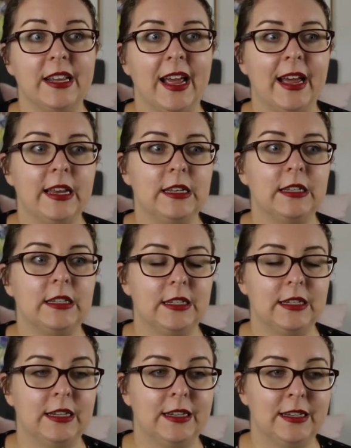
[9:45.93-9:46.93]
And
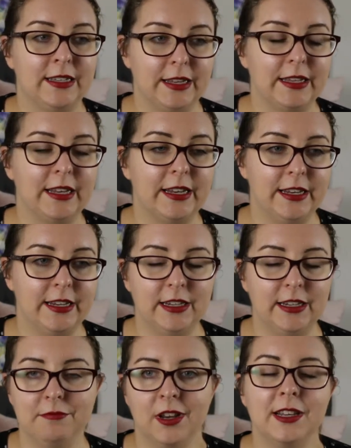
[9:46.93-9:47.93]
suddenly
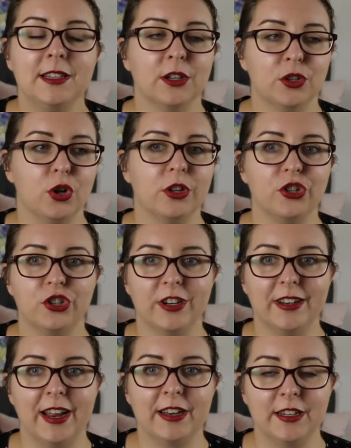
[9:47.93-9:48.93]
he's acknowledged
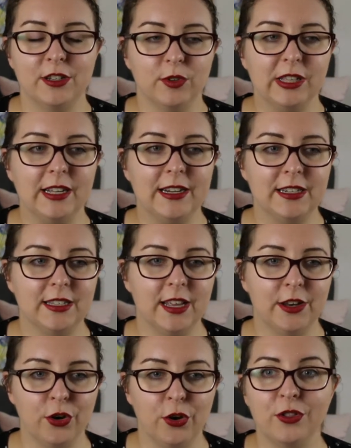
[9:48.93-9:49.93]
it and he's realized
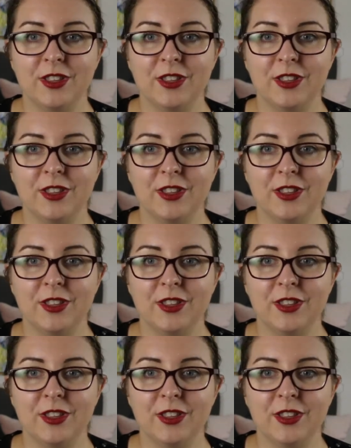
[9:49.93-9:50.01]
that no,